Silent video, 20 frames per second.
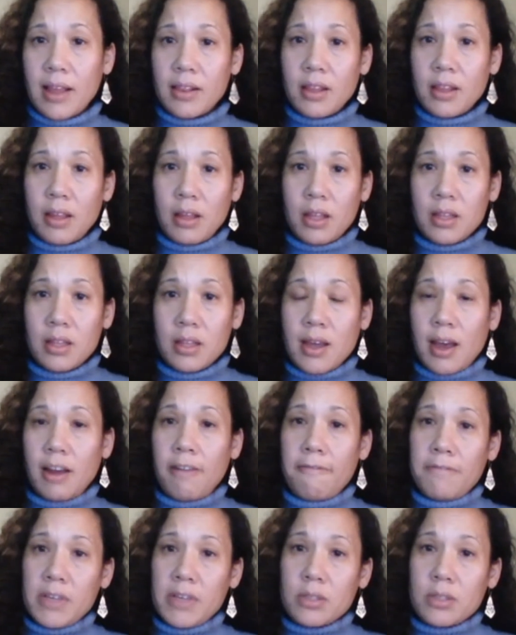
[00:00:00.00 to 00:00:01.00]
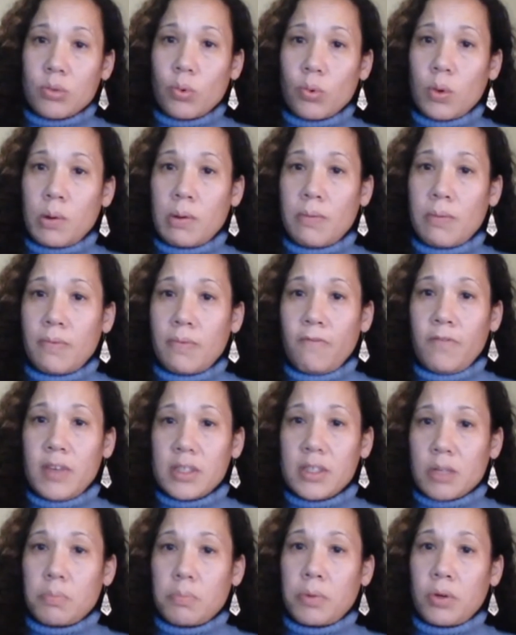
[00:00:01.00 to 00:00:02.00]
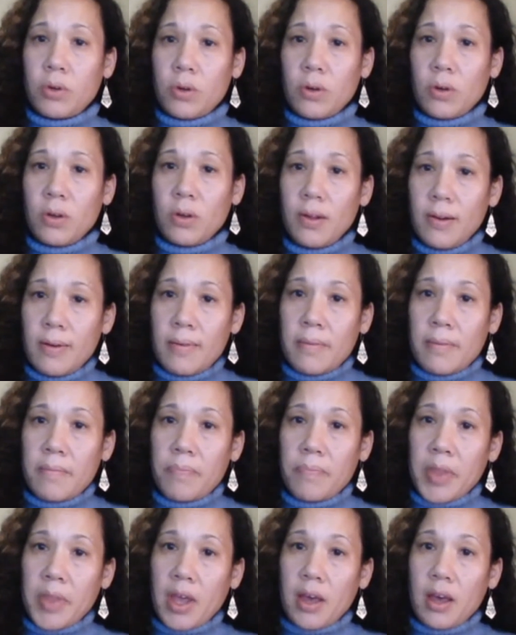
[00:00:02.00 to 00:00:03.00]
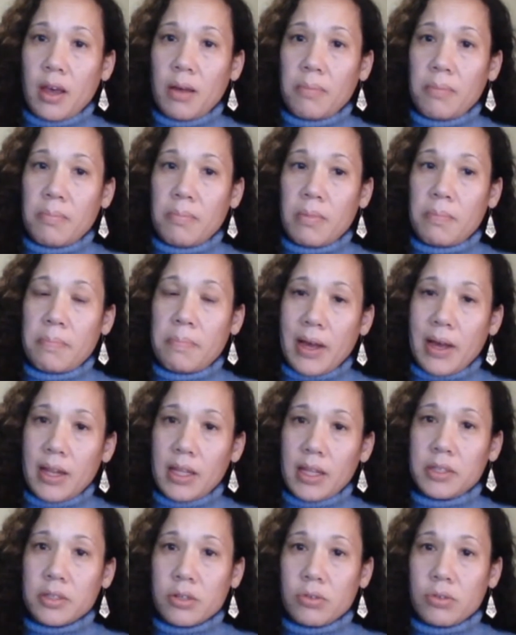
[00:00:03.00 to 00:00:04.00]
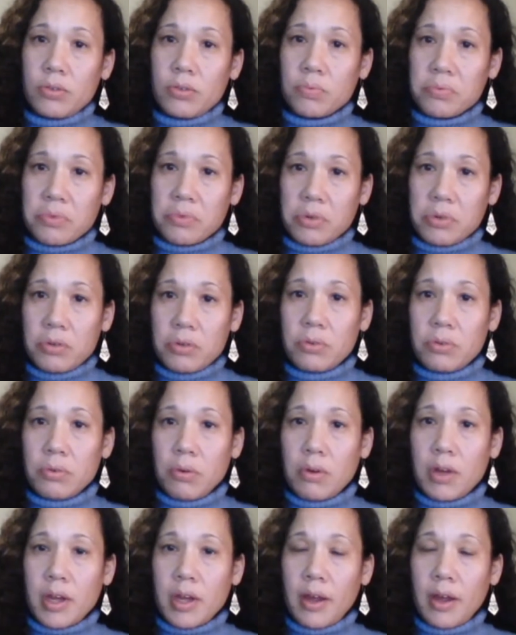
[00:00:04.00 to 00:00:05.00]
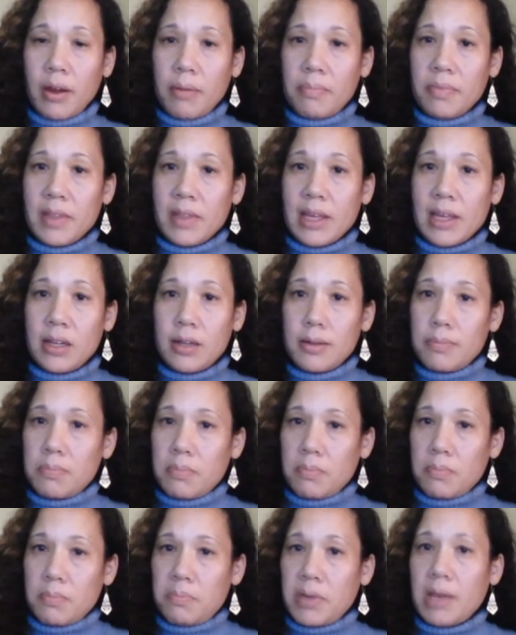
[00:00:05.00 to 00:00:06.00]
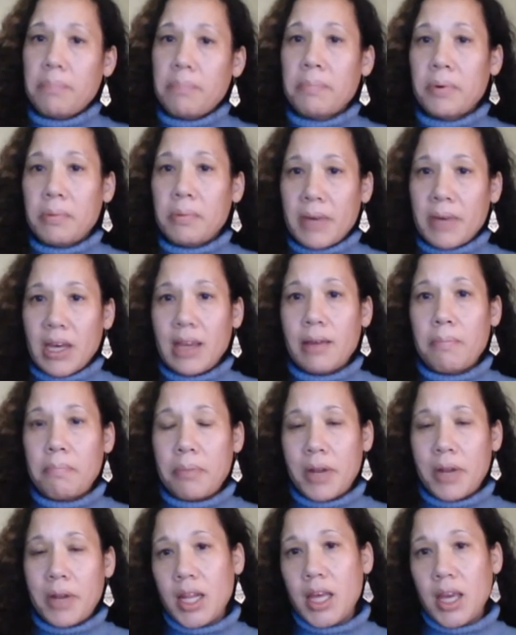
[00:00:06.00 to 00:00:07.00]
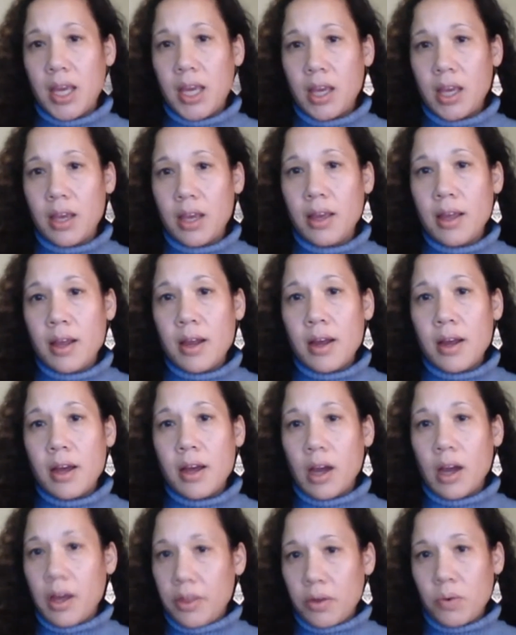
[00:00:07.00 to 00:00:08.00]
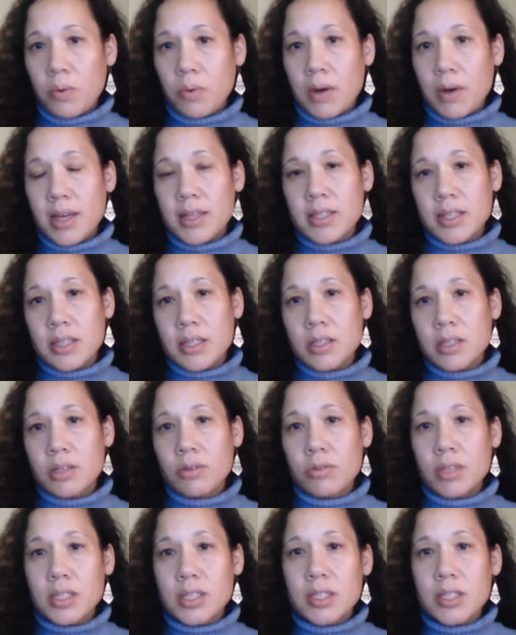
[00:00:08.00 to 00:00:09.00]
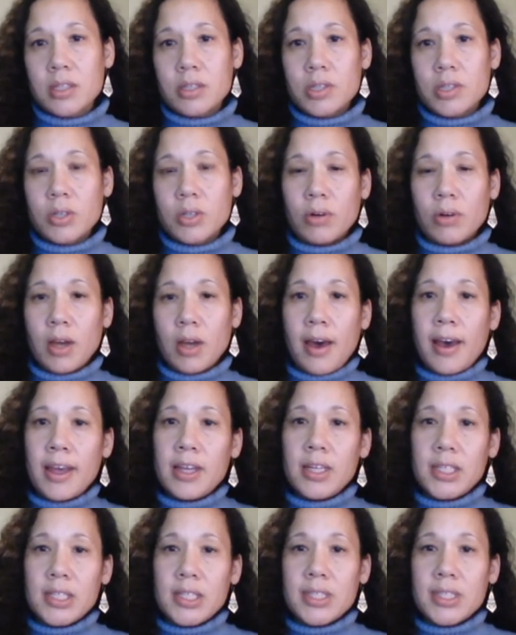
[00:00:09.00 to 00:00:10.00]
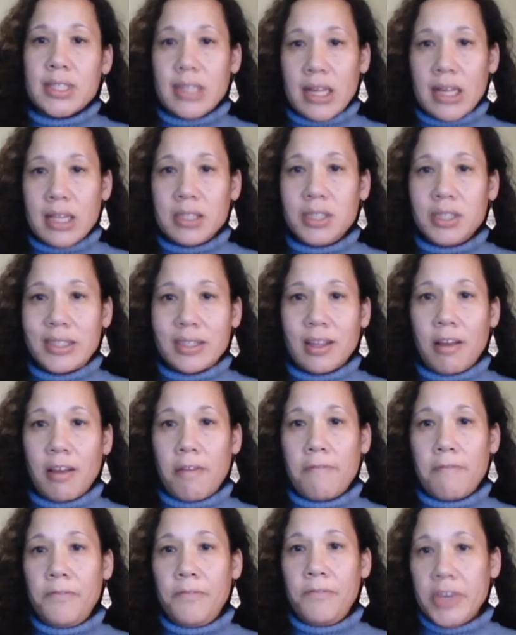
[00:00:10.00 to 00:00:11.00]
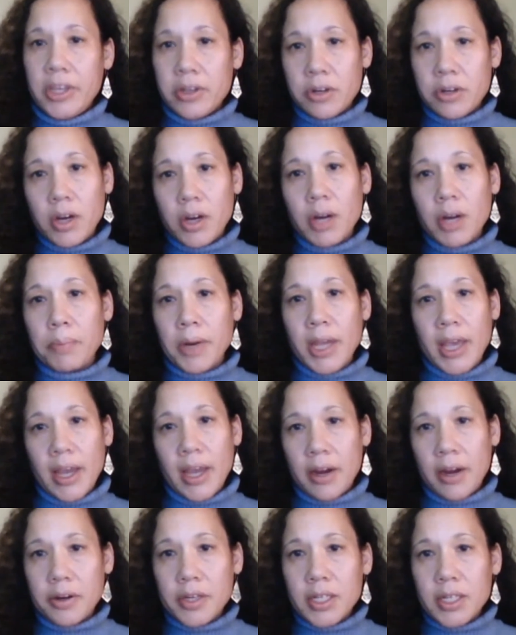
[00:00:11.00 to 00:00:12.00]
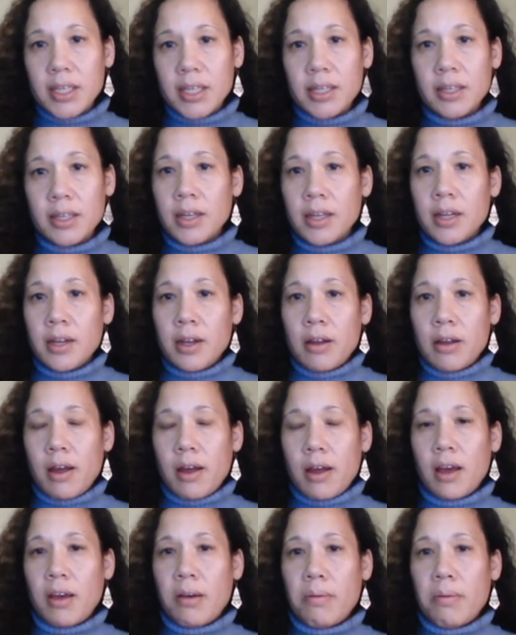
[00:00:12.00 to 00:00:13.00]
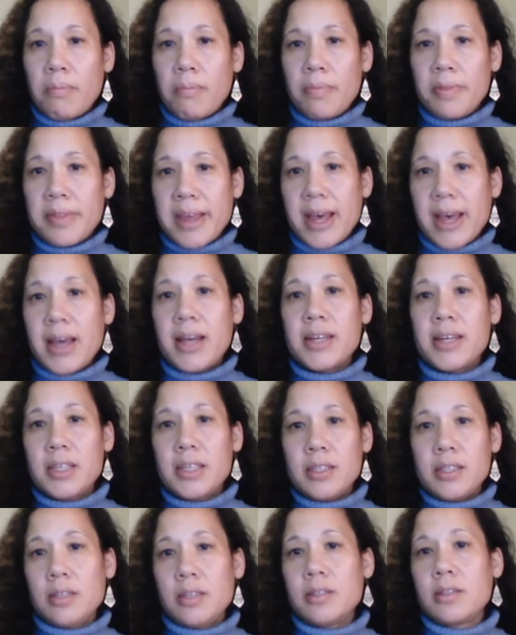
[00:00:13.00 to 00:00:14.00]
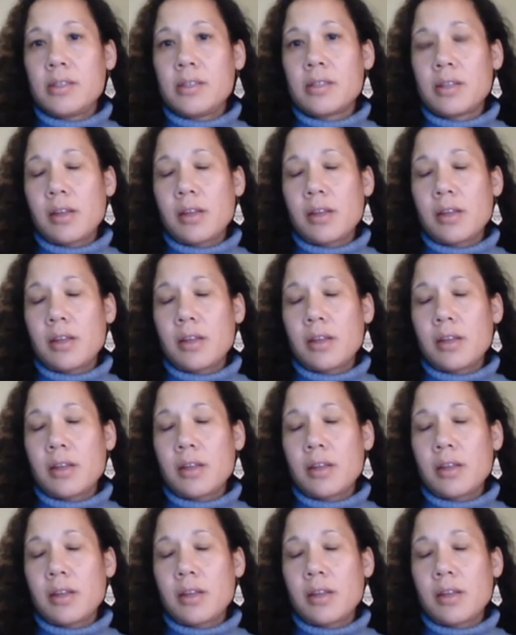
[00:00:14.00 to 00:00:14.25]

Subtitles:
the kind of visible political role that people might play otherwise. And so this sort of heightened sense of fear and precarity that is